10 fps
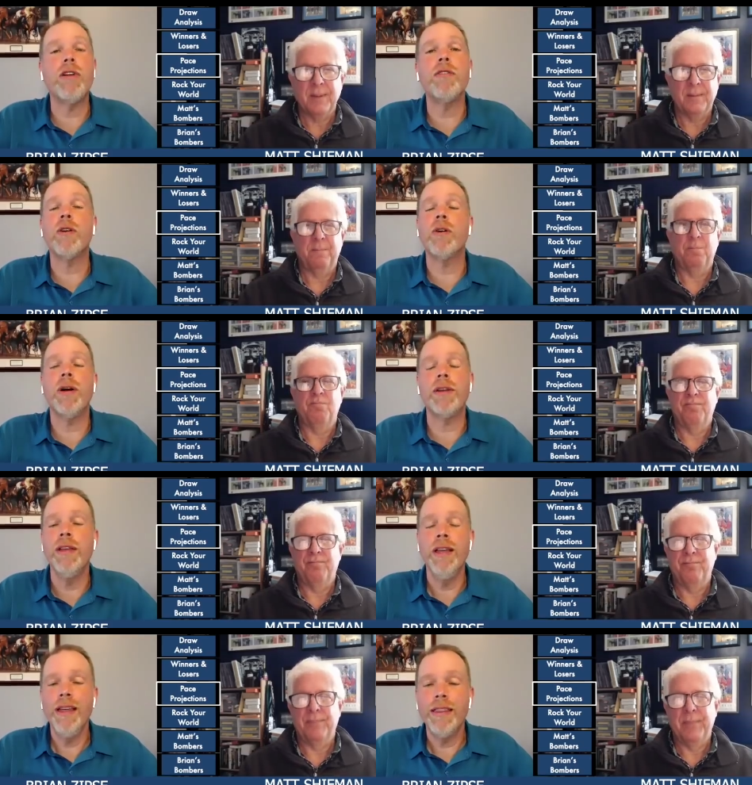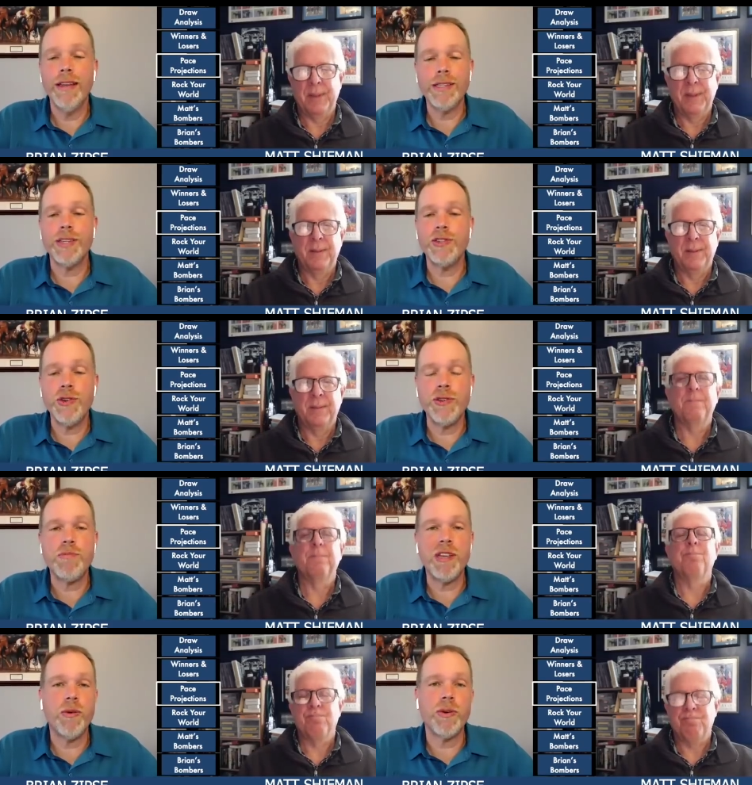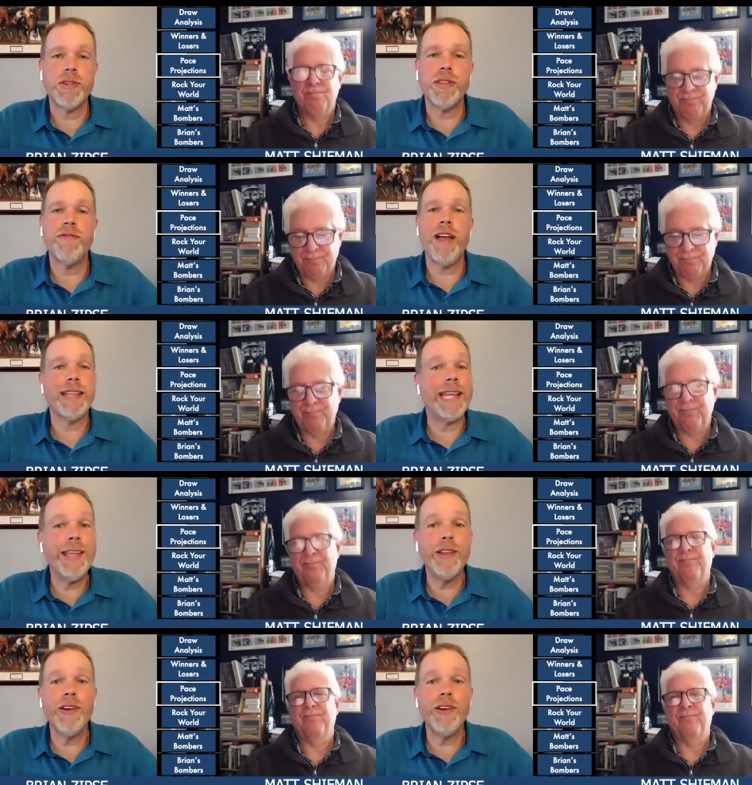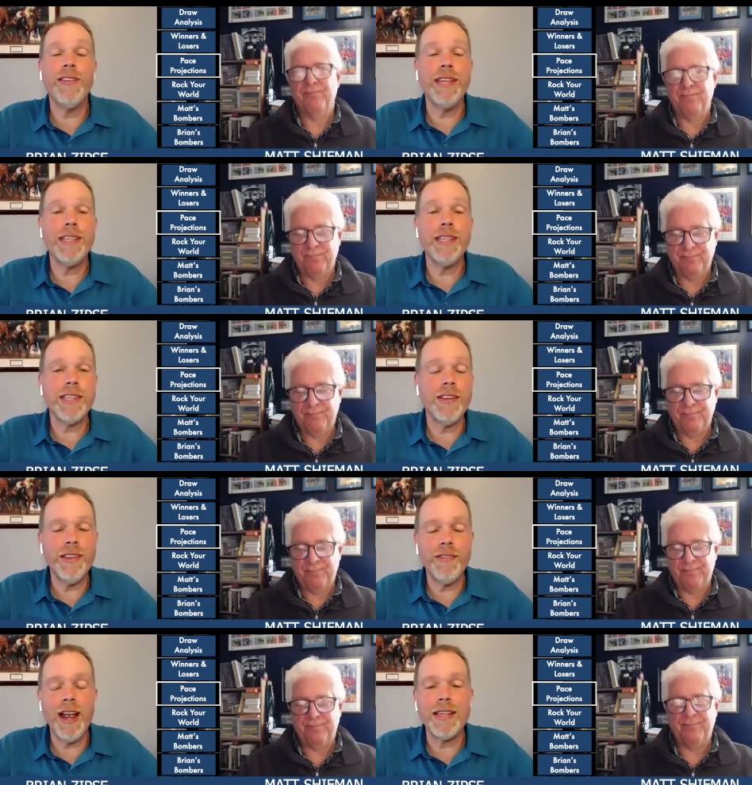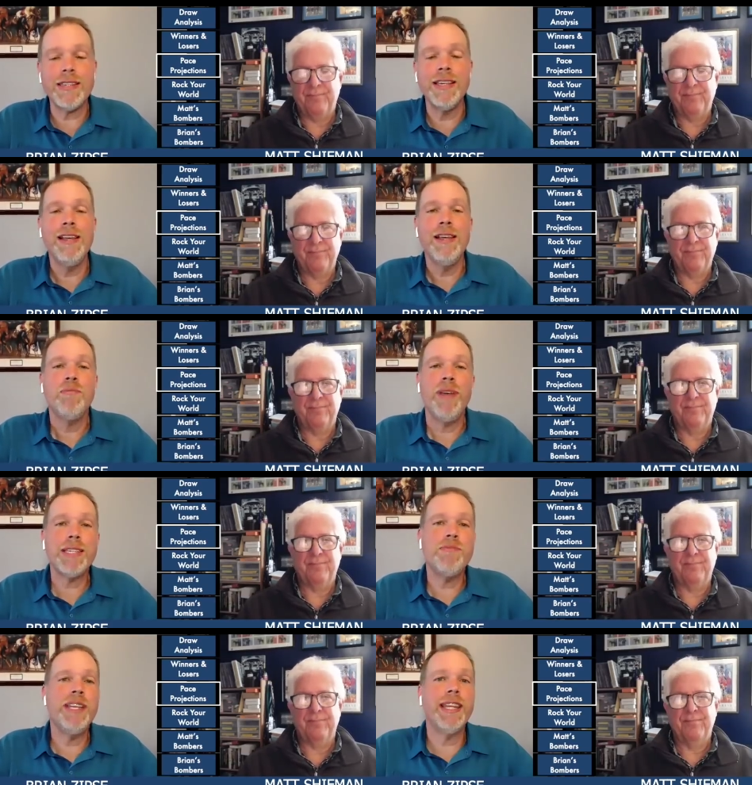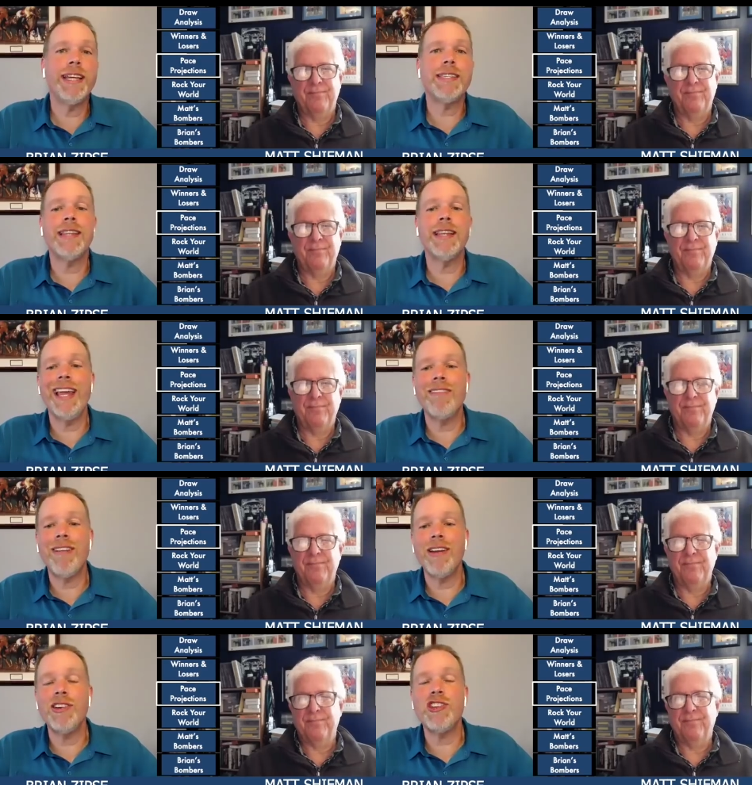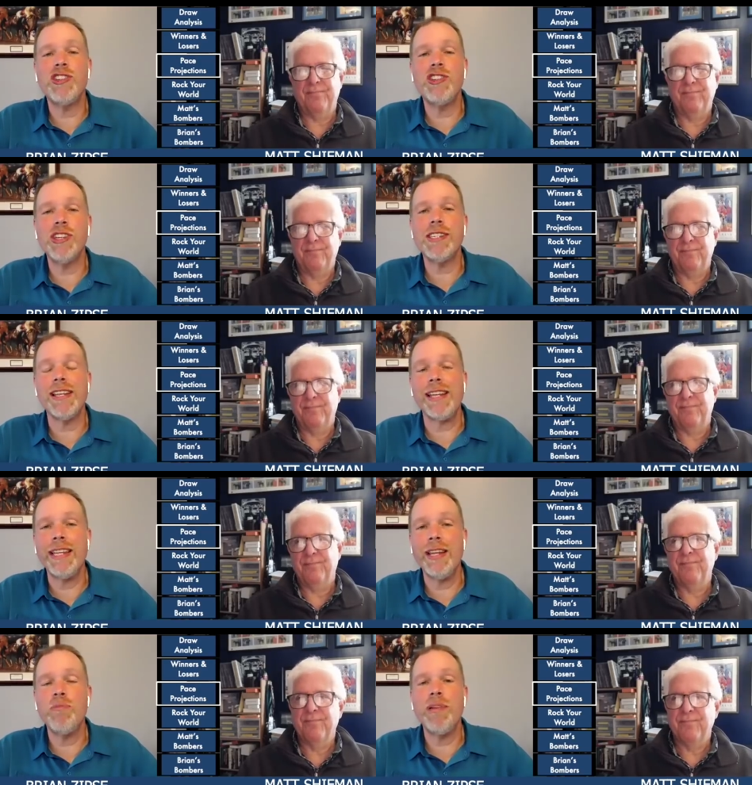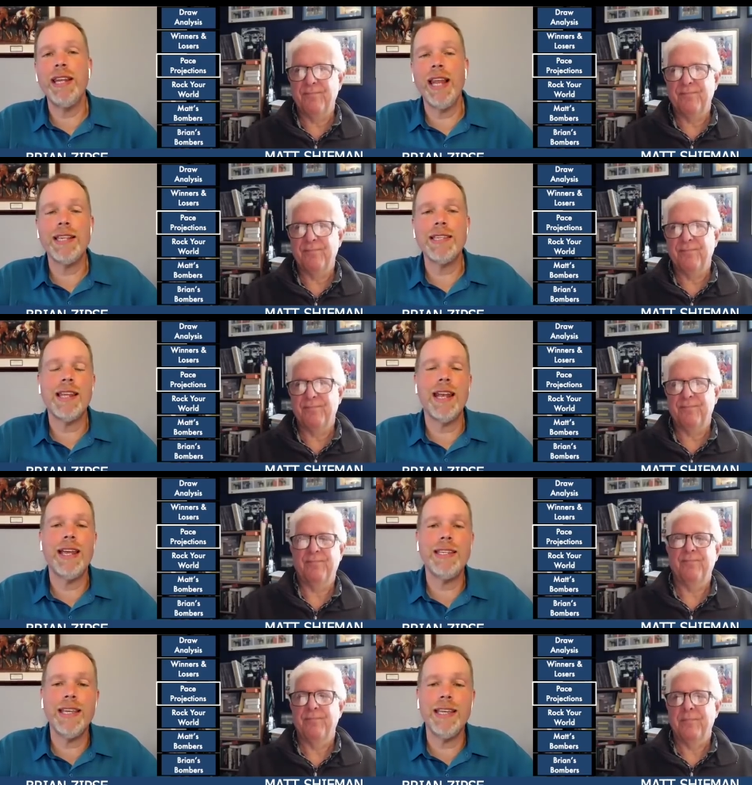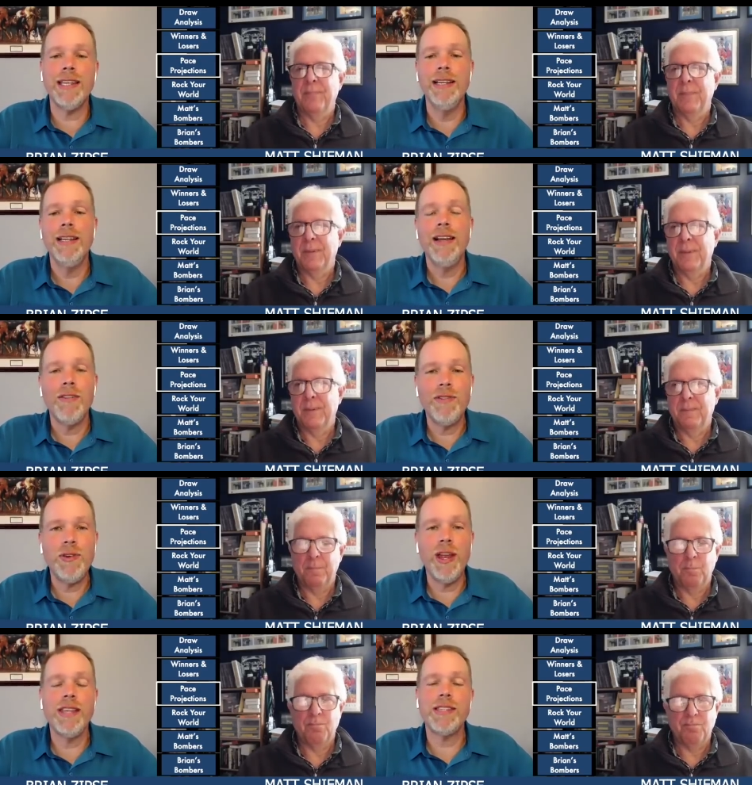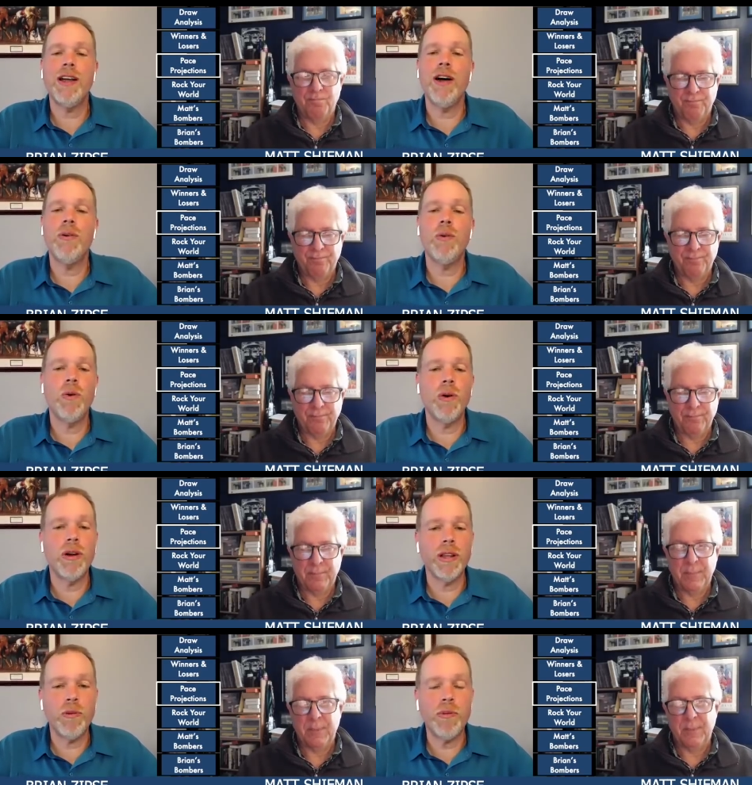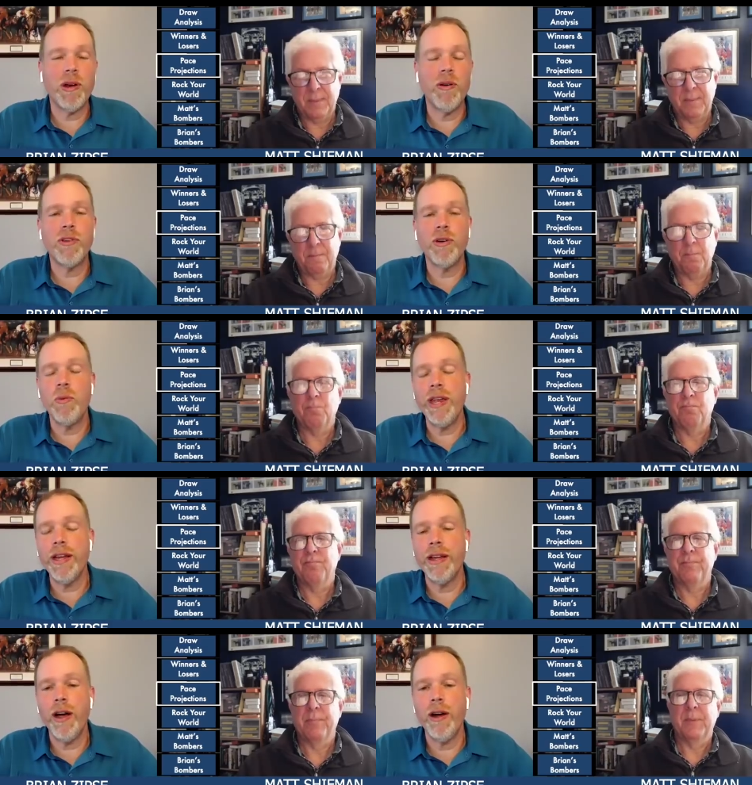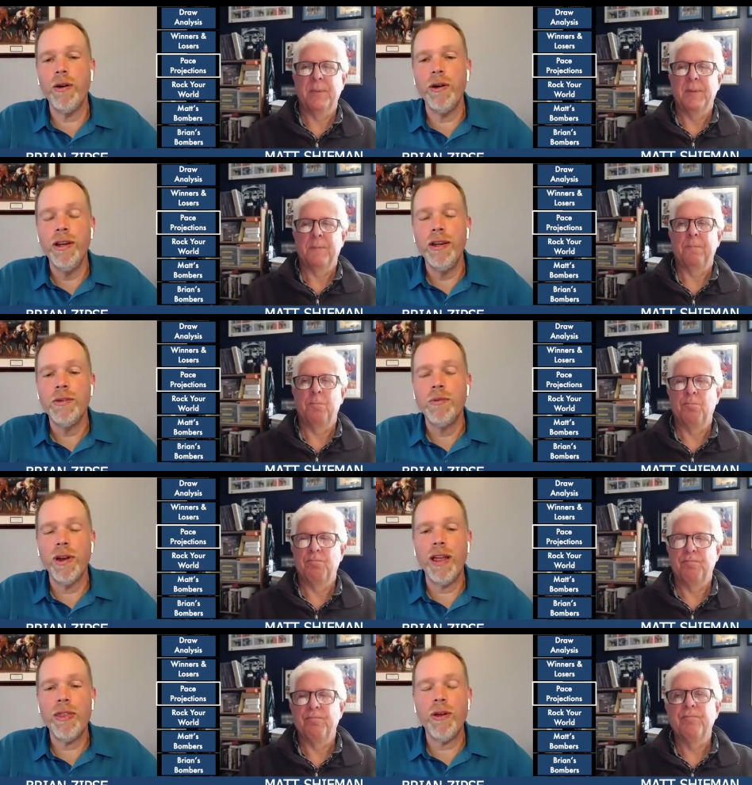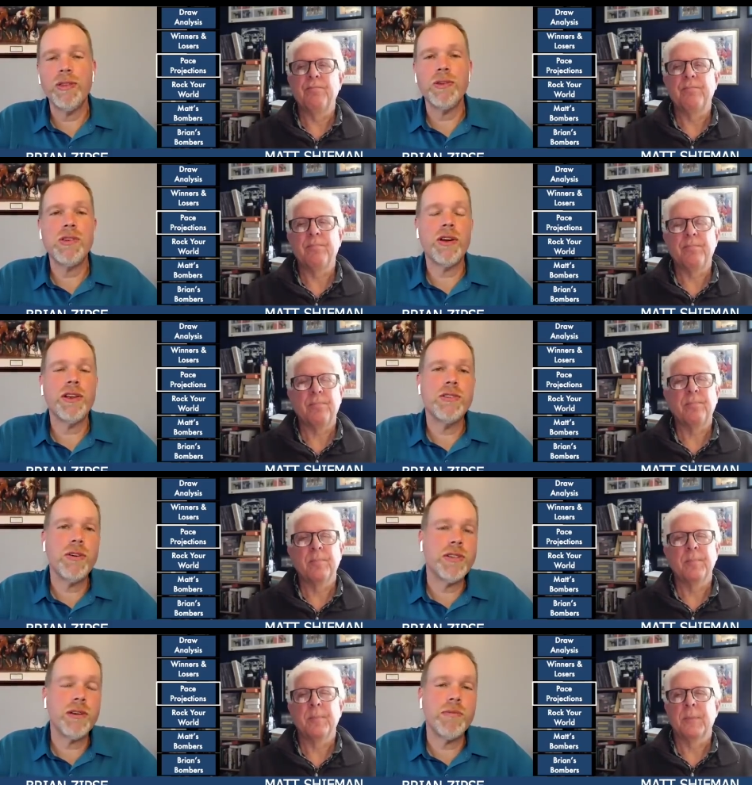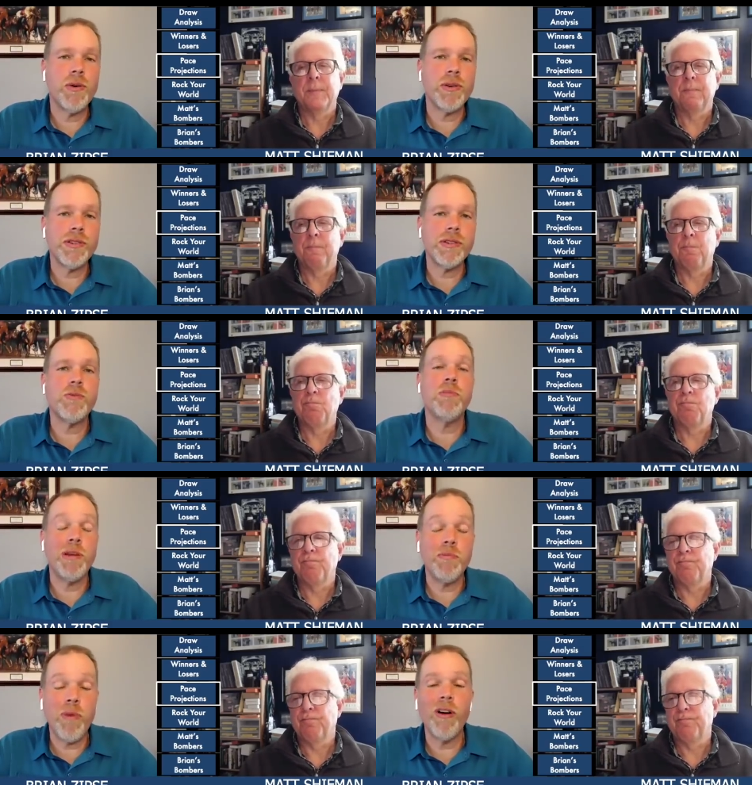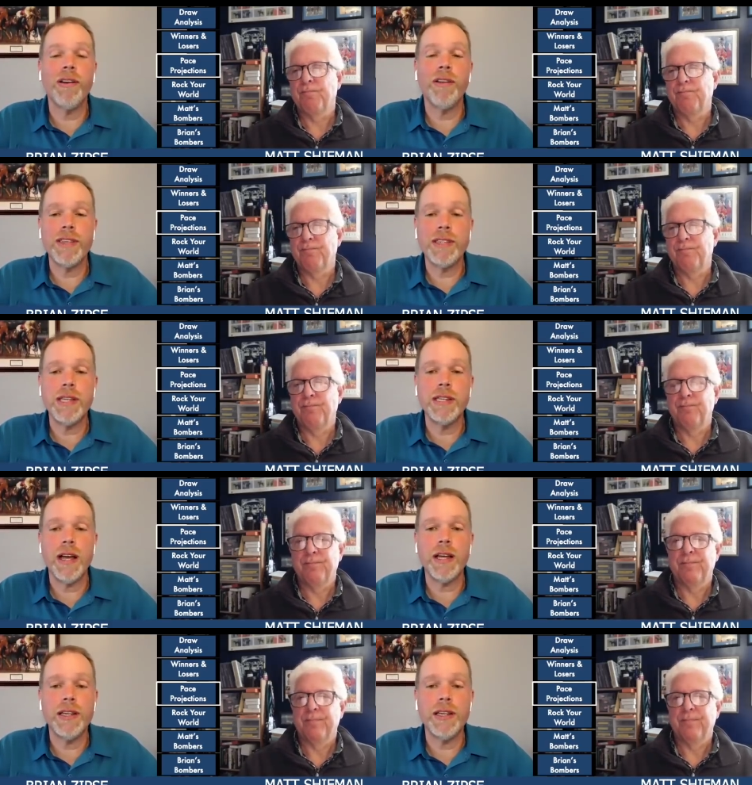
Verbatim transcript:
Speaker 1: River, who I think is a true speed horse. The fact that neither of these are in the race makes me like the late runners just a little bit less than I did a few days ago or a little bit over a week ago when I thought those Arkansas Derby horses would be a part of this Kentucky